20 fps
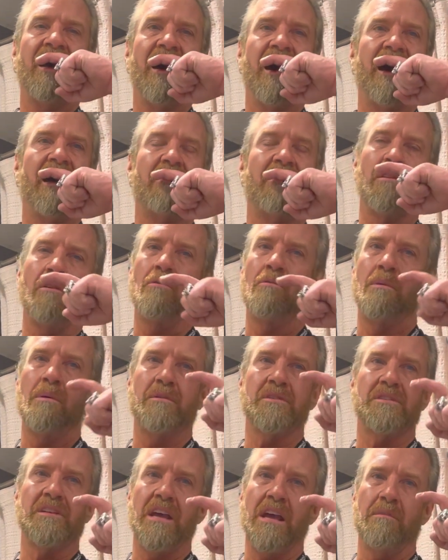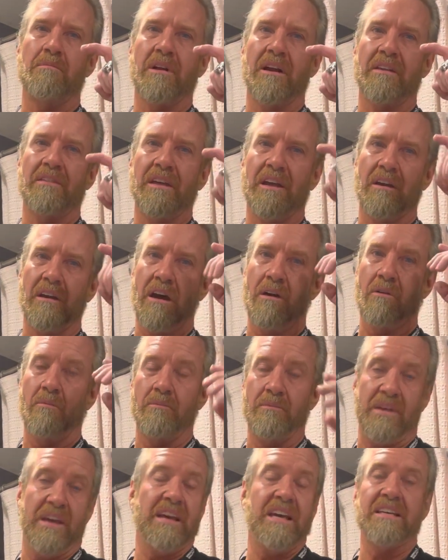I don't, remember his name, but I think I um,
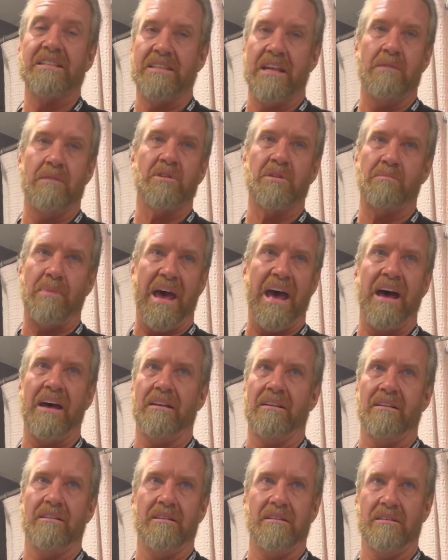think his name was Pat